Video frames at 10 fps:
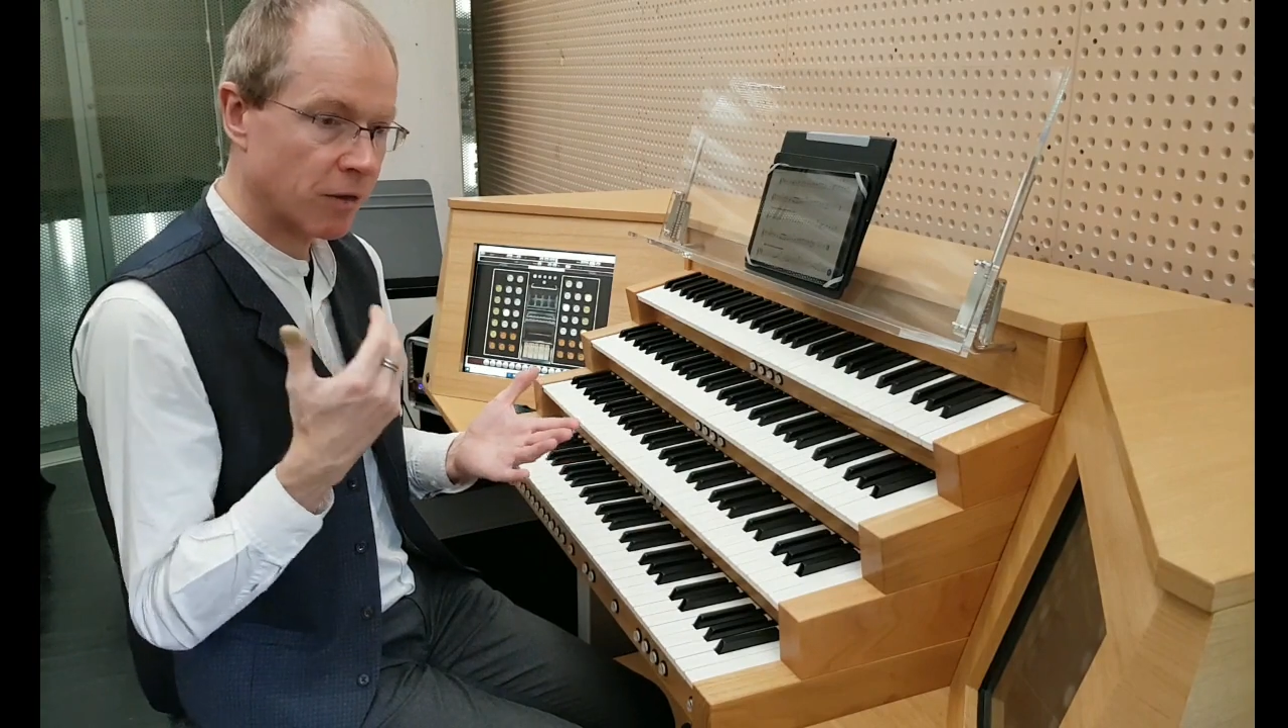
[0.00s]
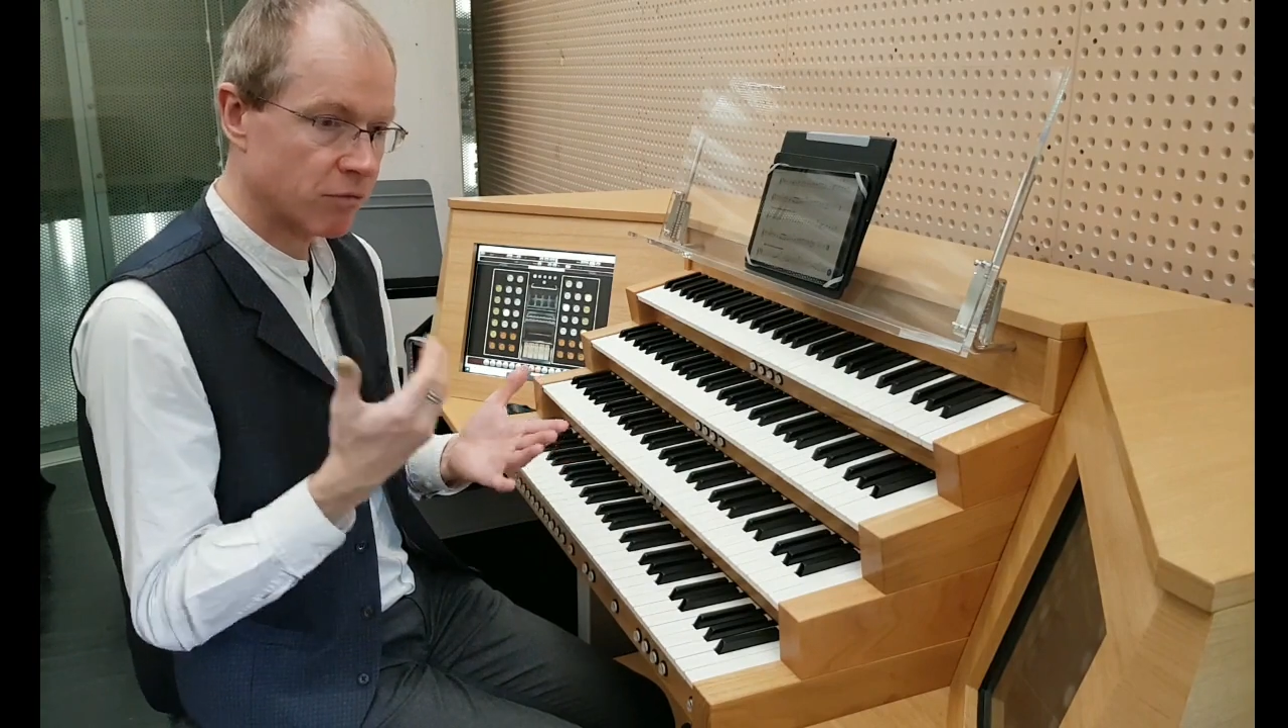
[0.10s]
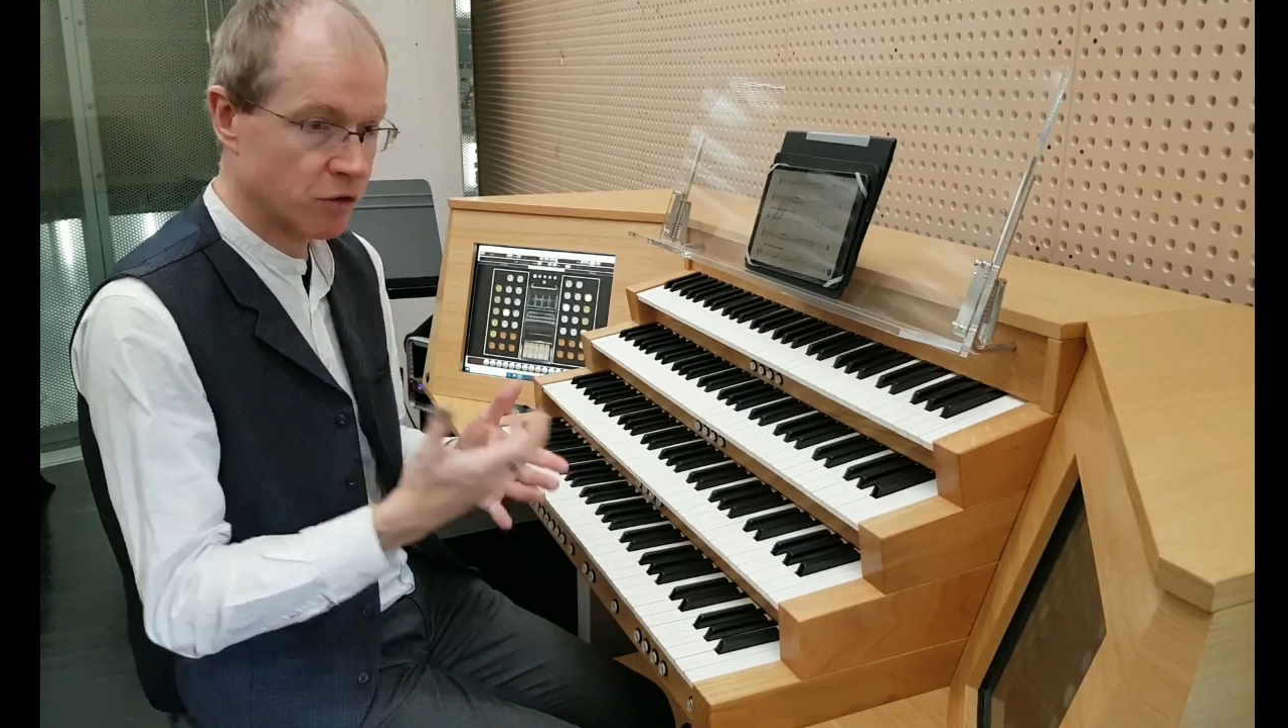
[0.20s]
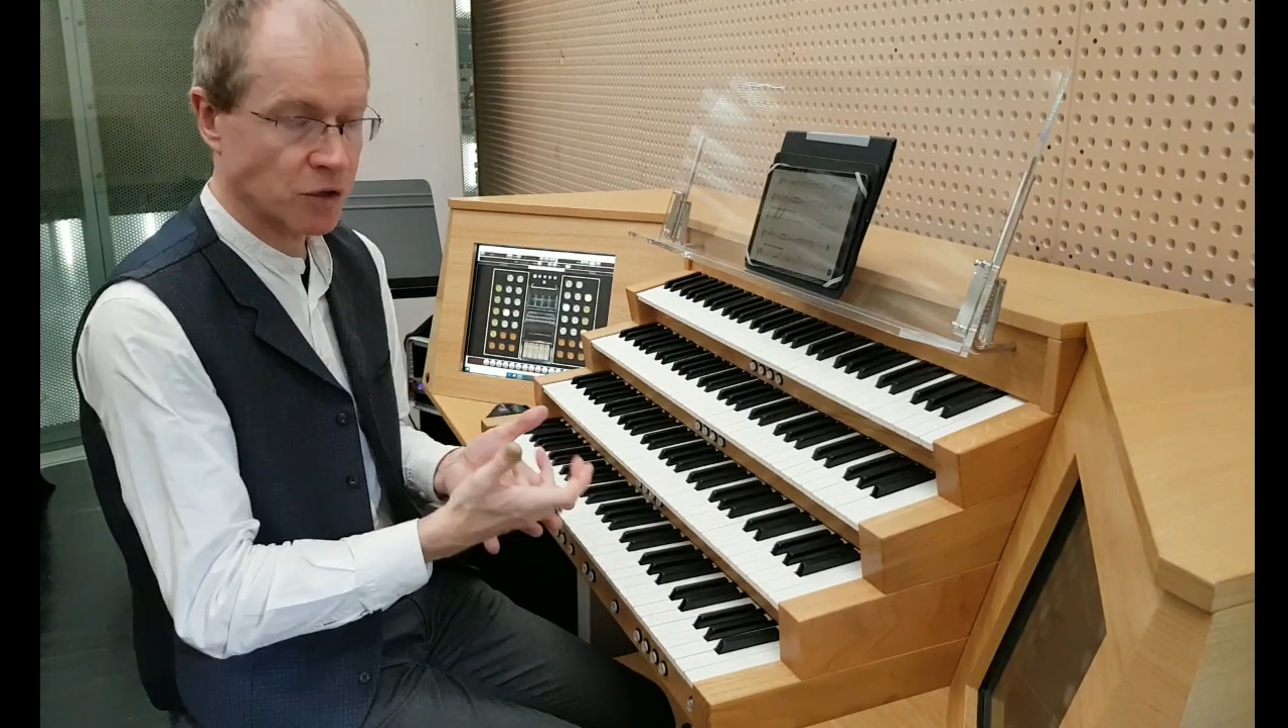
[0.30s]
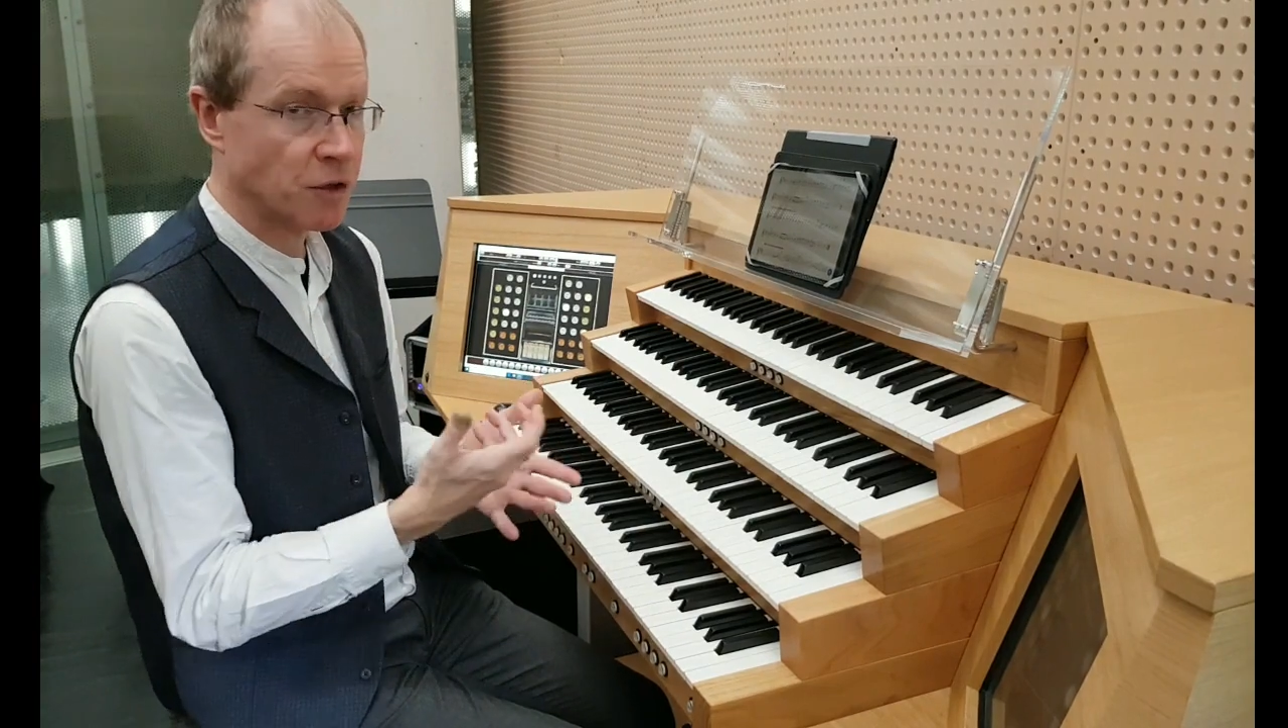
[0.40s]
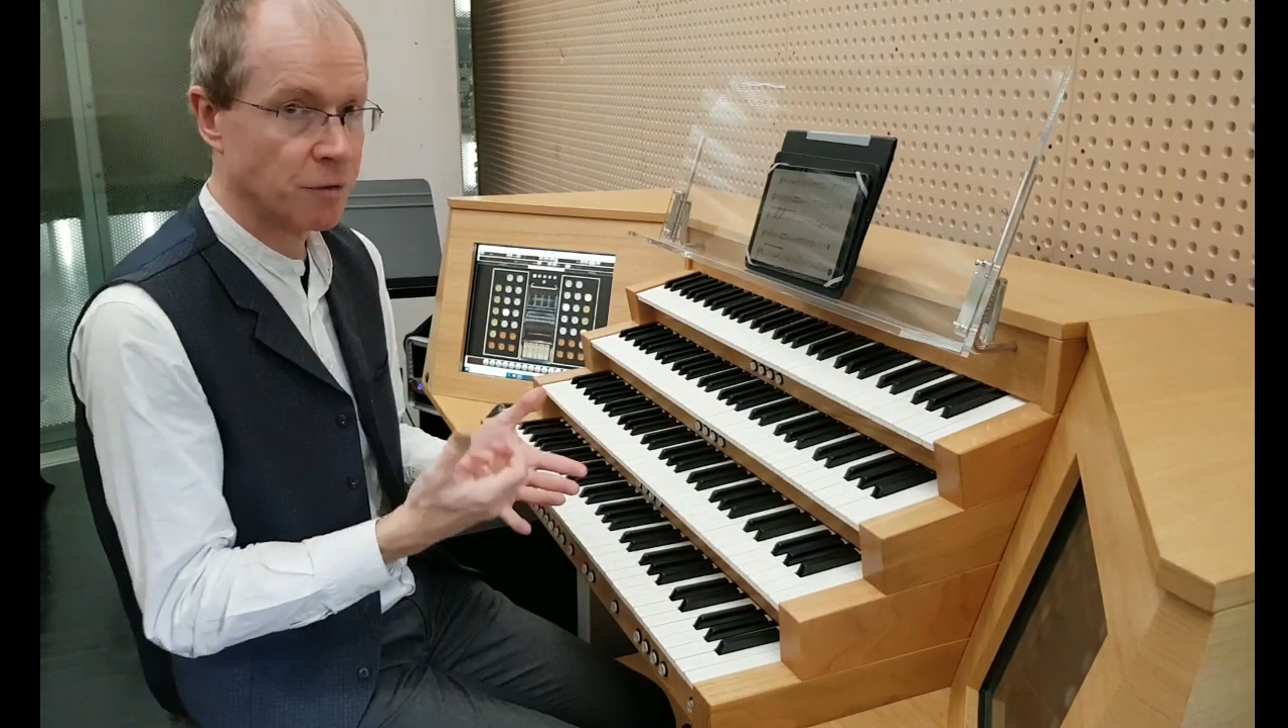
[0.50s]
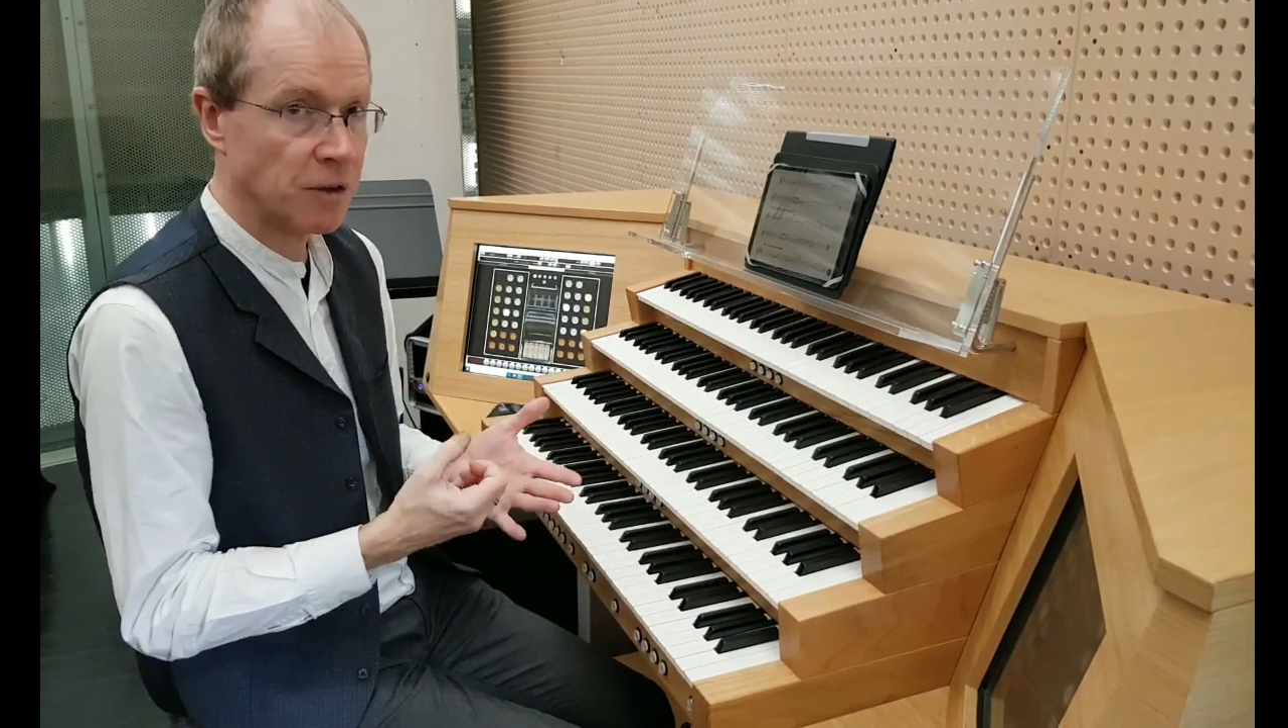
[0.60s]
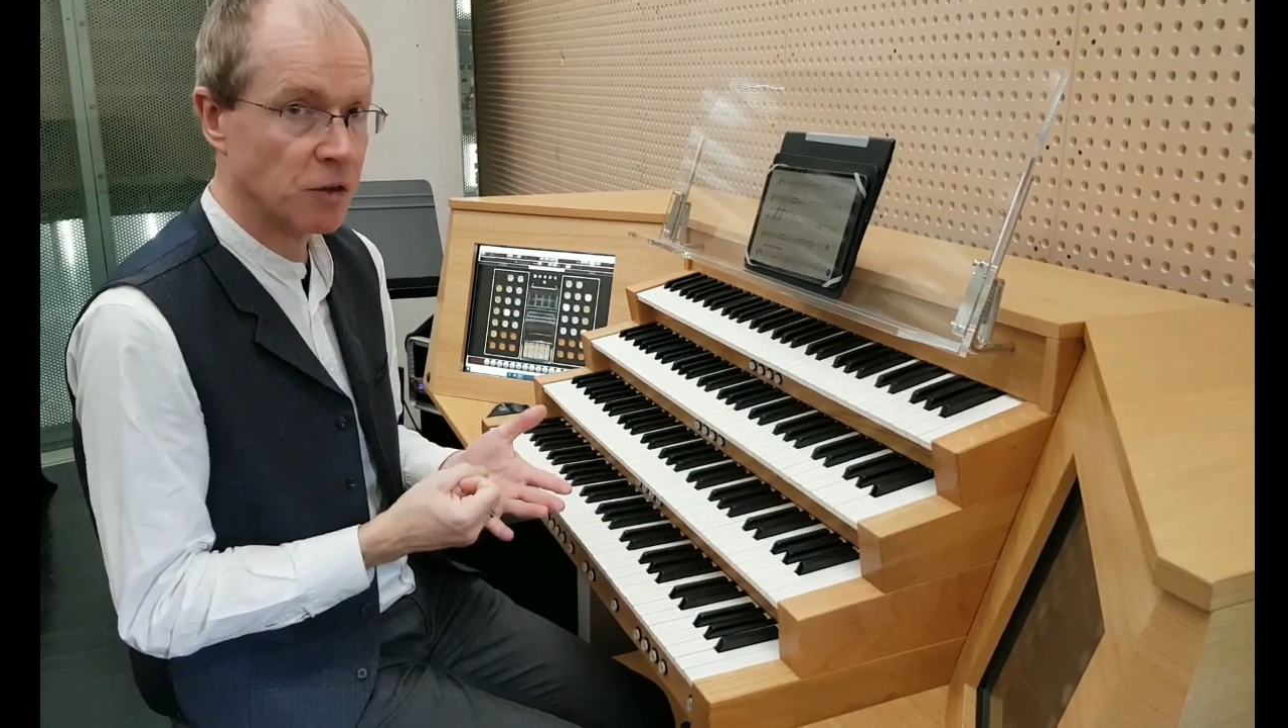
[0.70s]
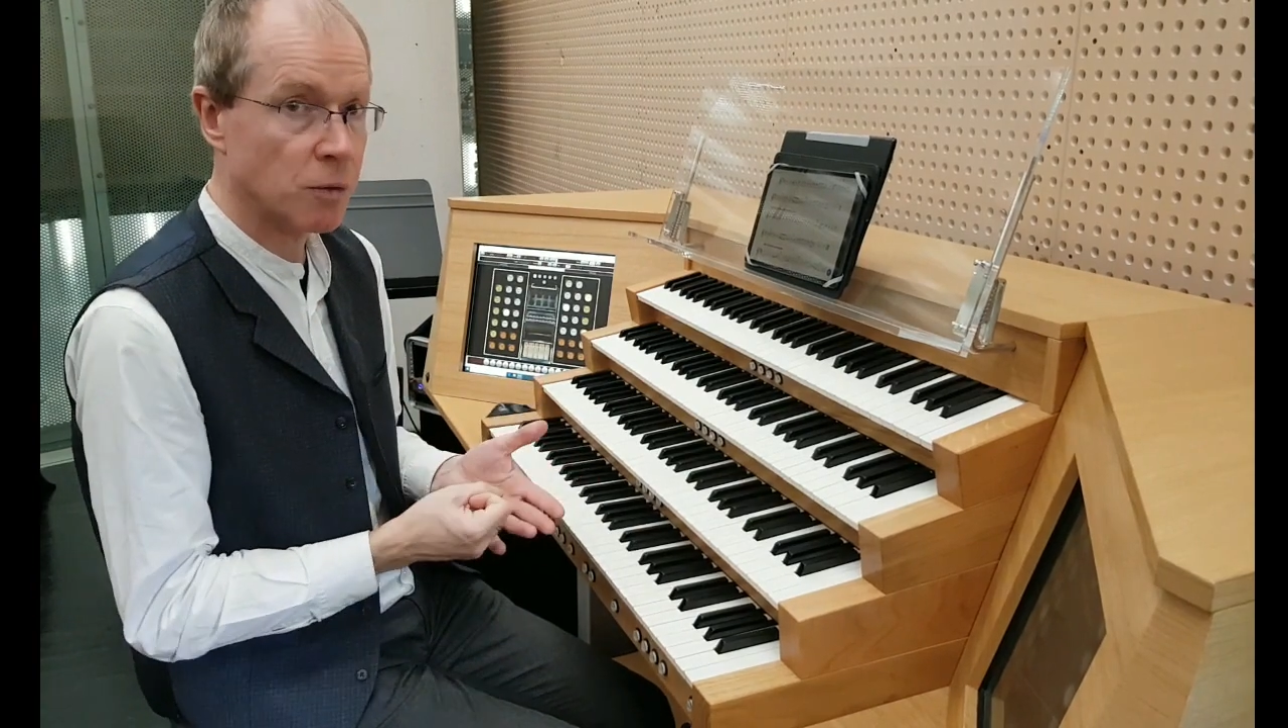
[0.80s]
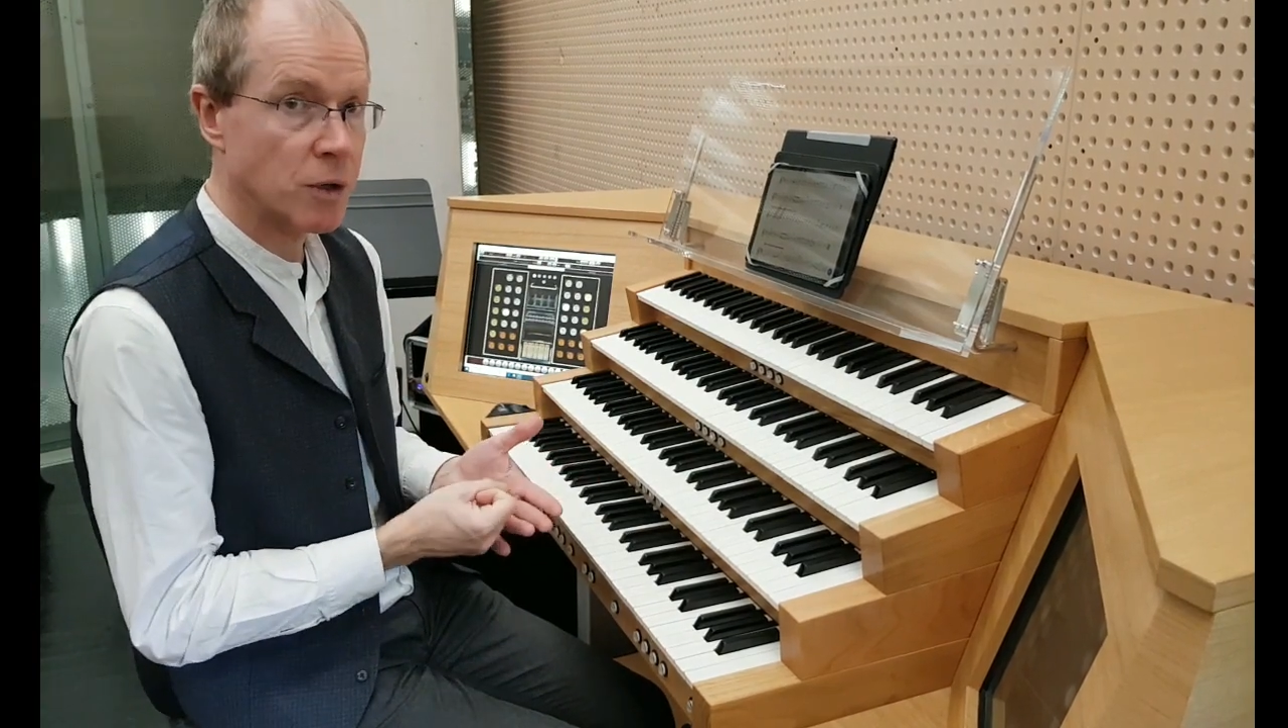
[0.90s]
not just physical